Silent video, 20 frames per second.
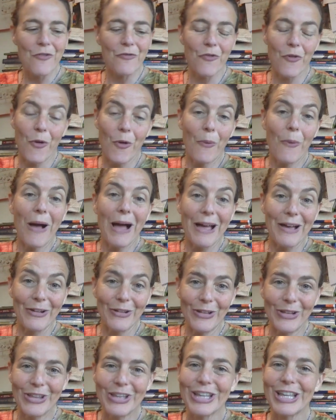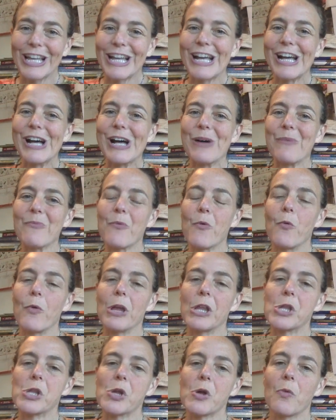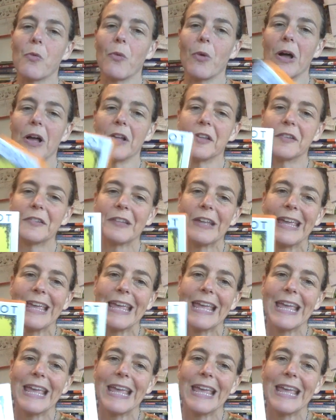a while, which was,